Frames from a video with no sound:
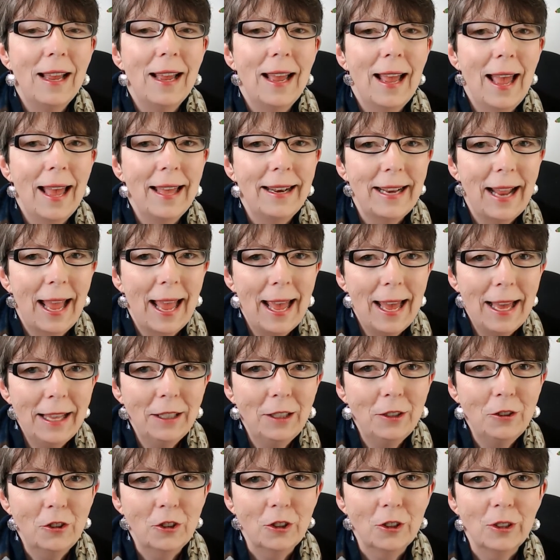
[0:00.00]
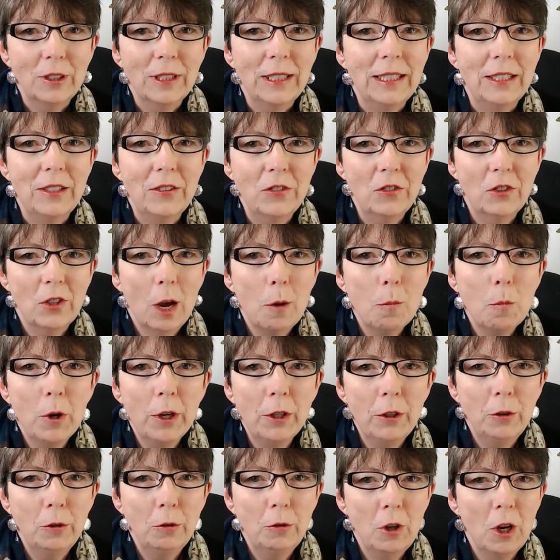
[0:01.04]
an editor is someone
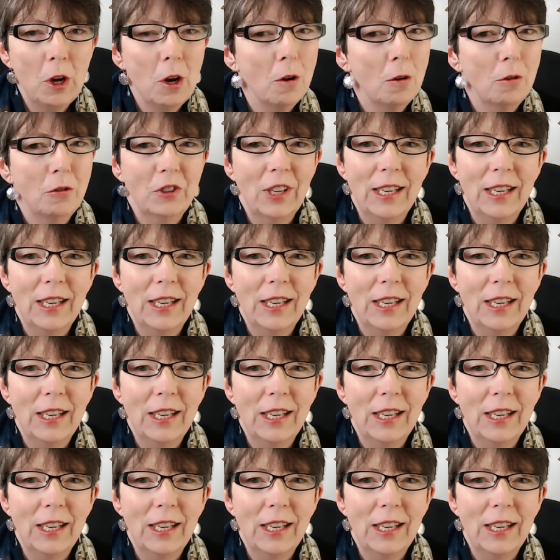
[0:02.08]
who knows